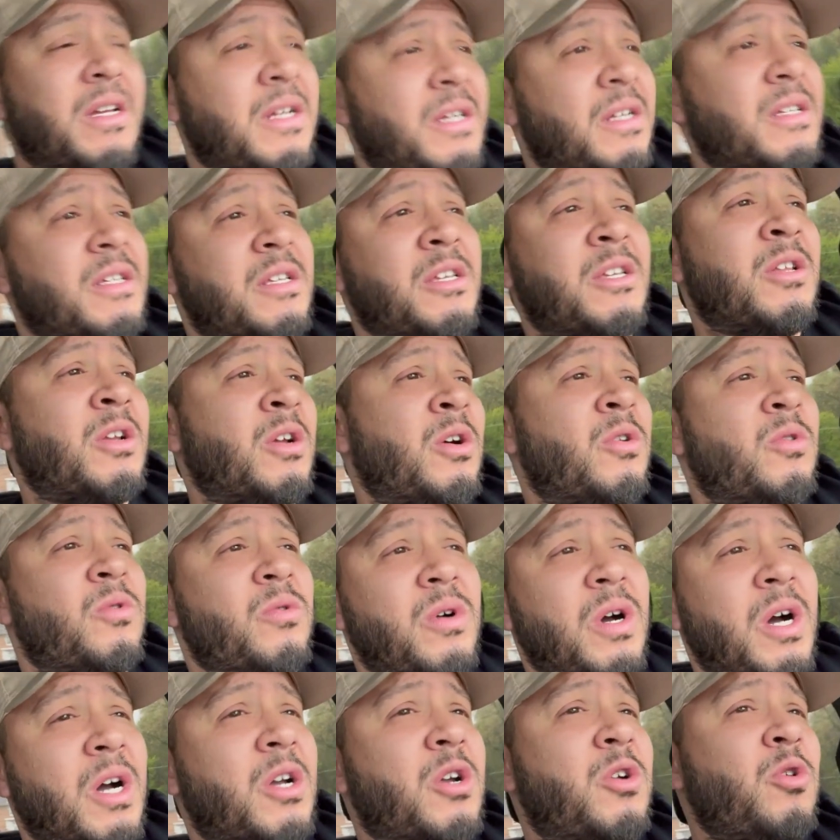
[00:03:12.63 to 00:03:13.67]

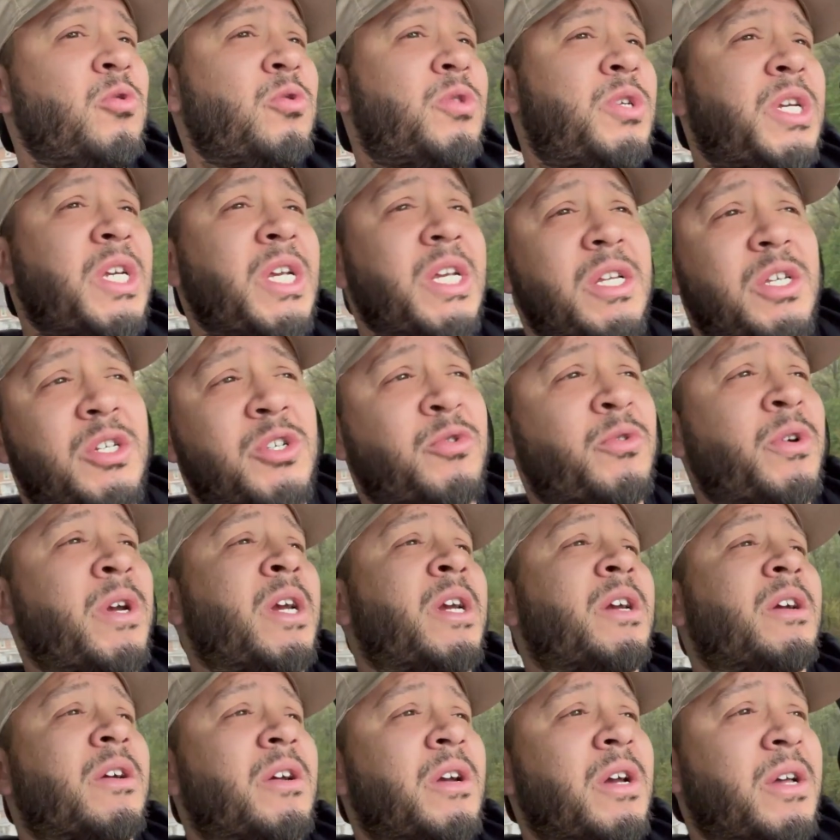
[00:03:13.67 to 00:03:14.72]
a Gucci
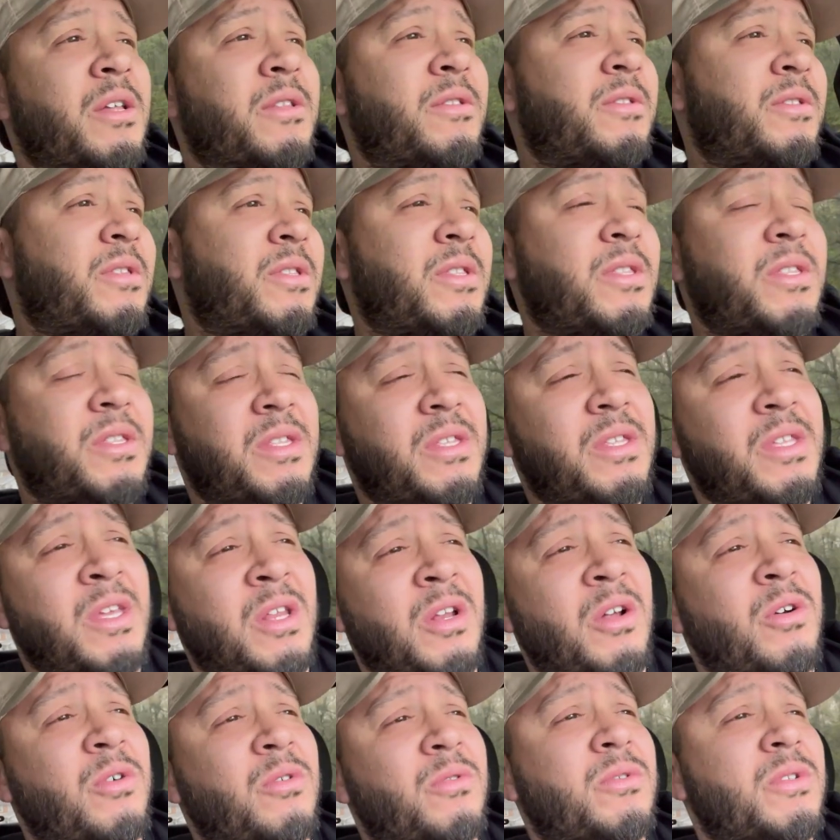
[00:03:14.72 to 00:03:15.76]
trigger, a
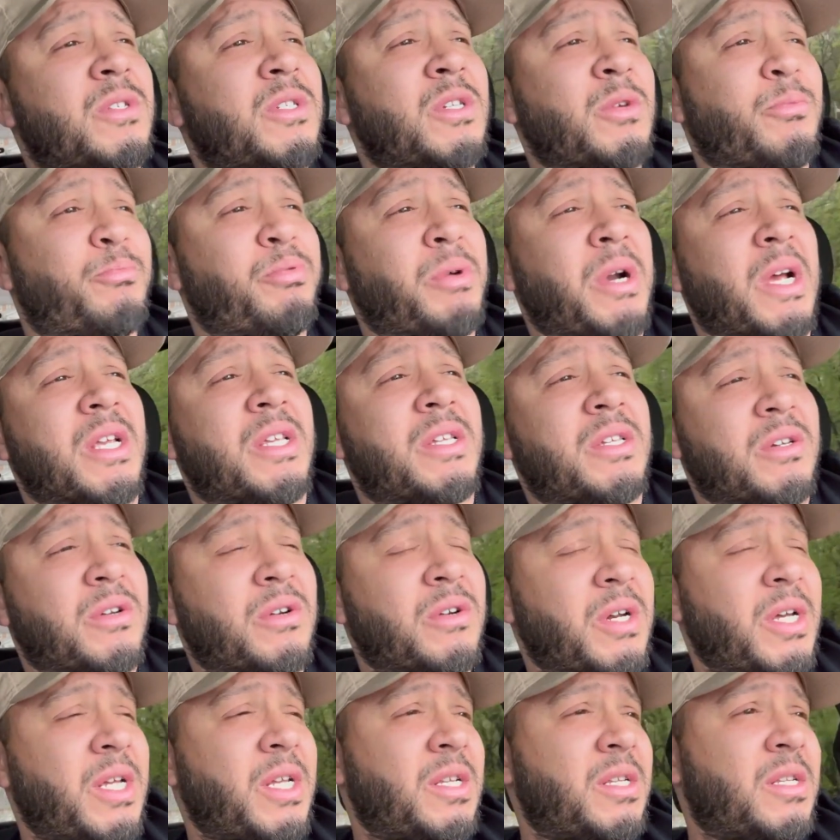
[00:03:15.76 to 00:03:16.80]

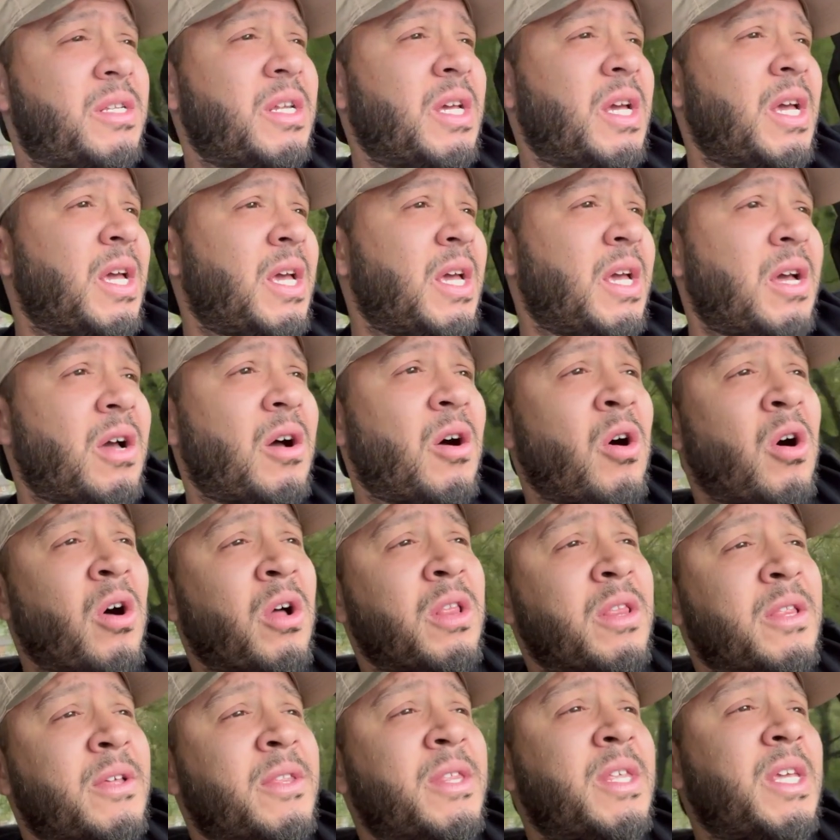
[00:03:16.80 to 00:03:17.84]
suppressor, and
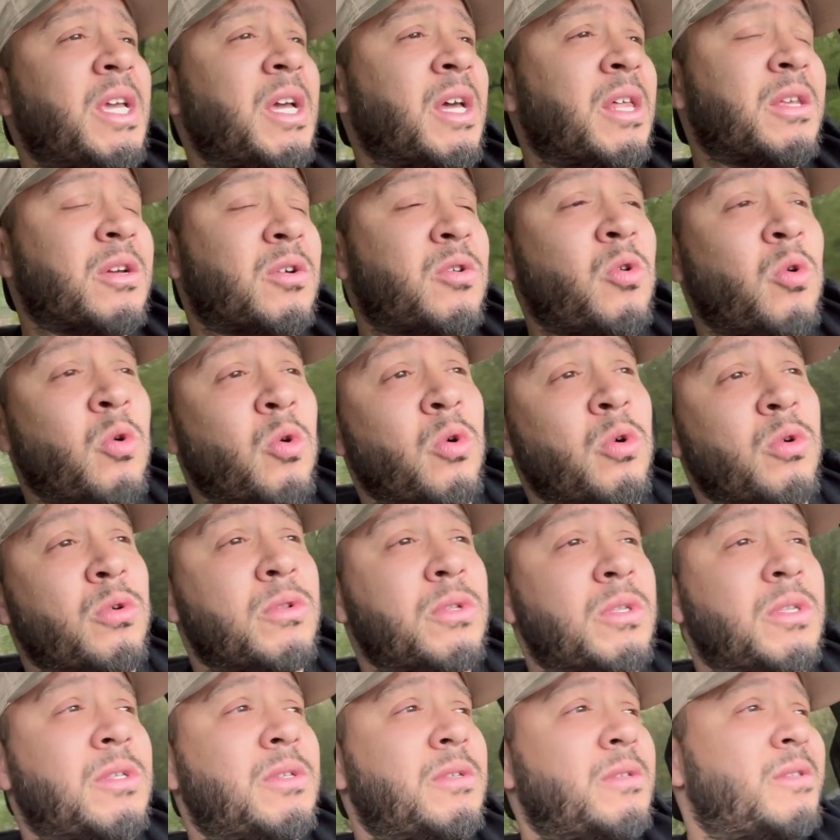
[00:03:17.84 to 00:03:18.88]
all of the other cool
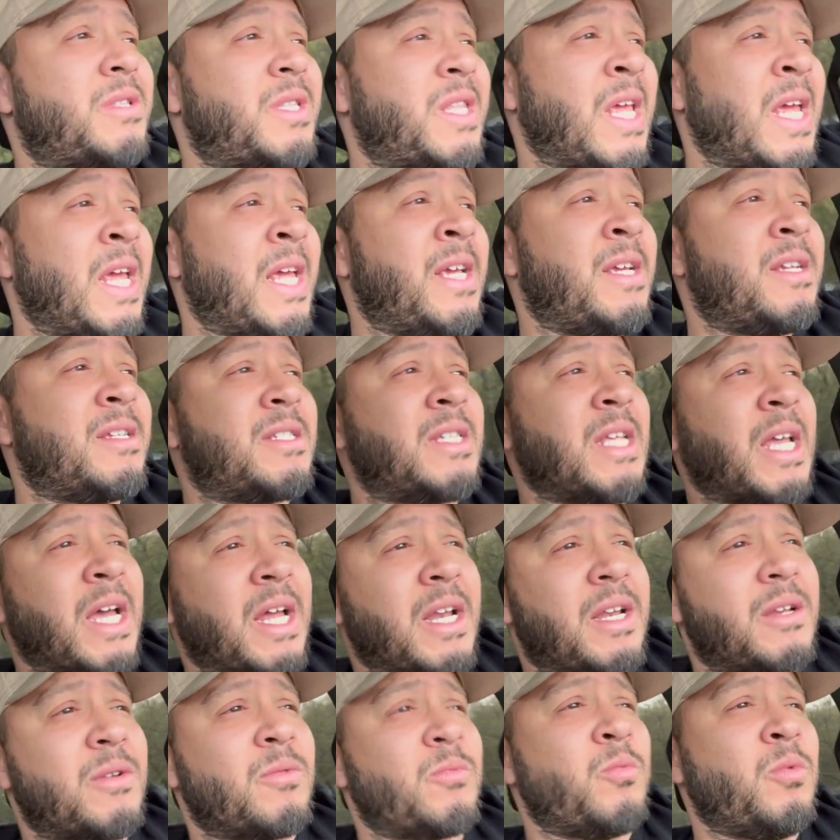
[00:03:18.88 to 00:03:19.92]
things that
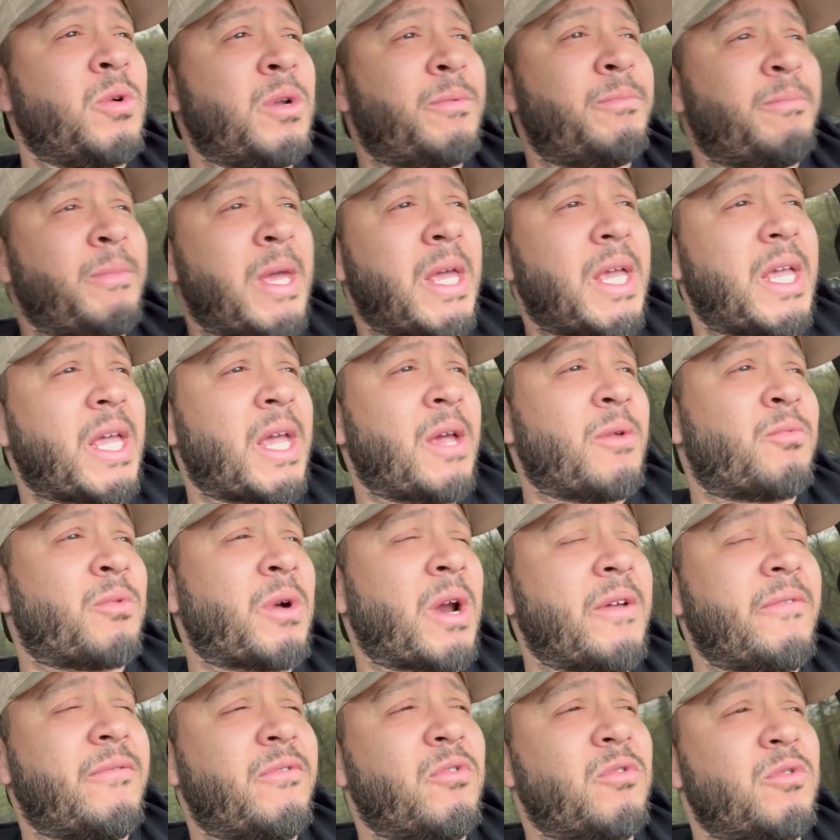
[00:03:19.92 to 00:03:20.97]
would make a
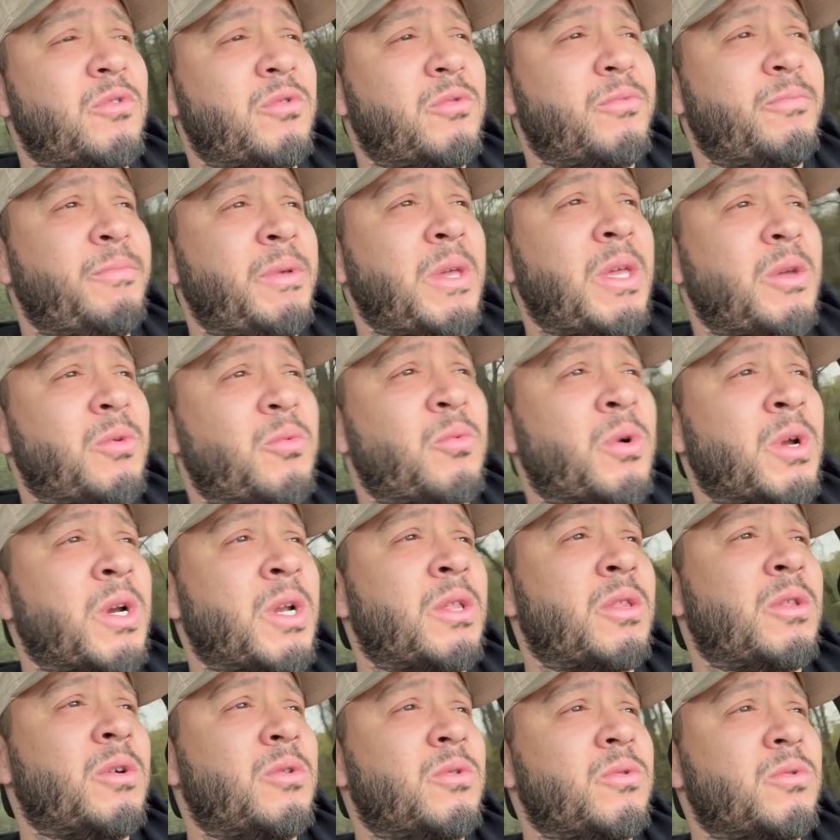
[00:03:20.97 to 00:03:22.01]
rifle be one of
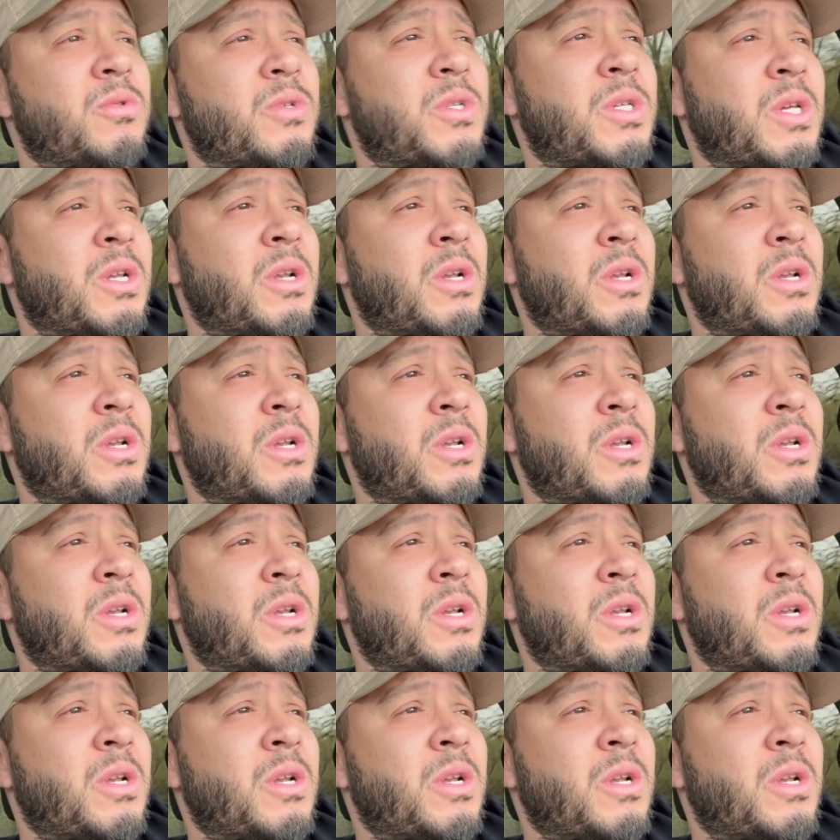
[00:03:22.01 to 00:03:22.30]
those,